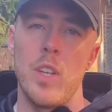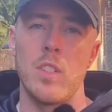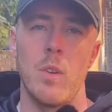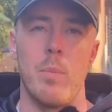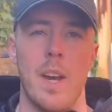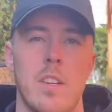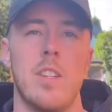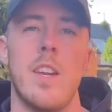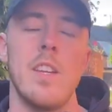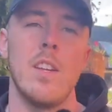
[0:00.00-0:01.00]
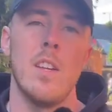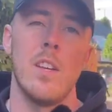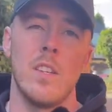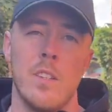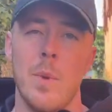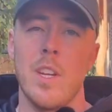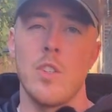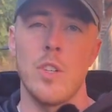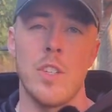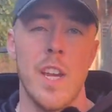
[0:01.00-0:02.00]
this on patch day, so make
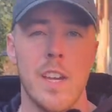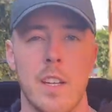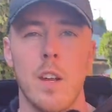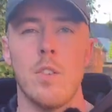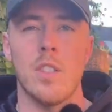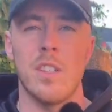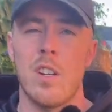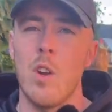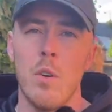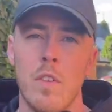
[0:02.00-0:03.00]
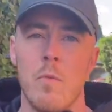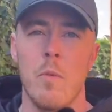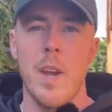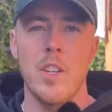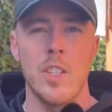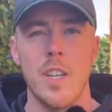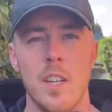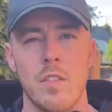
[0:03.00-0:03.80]
sure you're taking notes because there's a lot of information in this